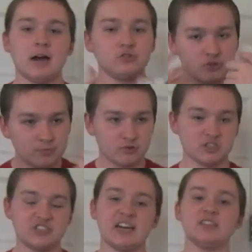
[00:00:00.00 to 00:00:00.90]
how to
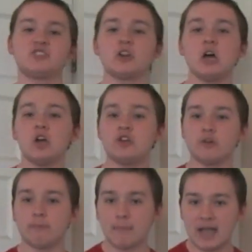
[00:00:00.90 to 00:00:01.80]
present
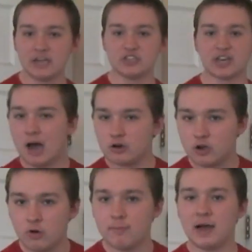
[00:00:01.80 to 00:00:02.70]
your magic, how to
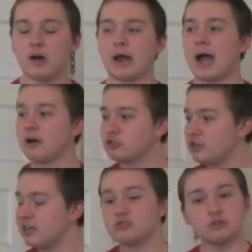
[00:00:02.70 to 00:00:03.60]
go about, how
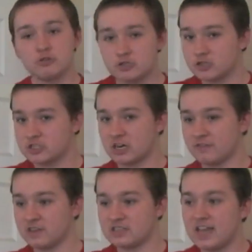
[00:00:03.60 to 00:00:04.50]
to introduce
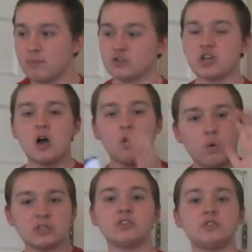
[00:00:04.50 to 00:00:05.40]
yourself at tables,
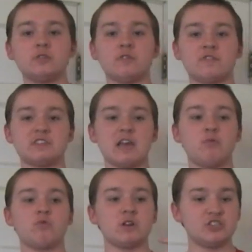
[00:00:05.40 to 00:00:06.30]
what to do if a
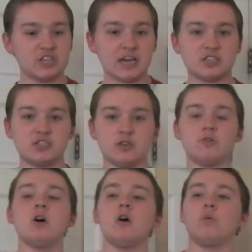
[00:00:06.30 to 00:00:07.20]
table rejects
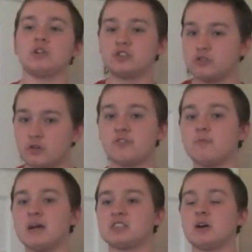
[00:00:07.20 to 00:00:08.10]
you, what to do if
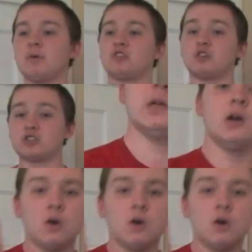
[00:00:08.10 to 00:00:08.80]
you mess up on tricks.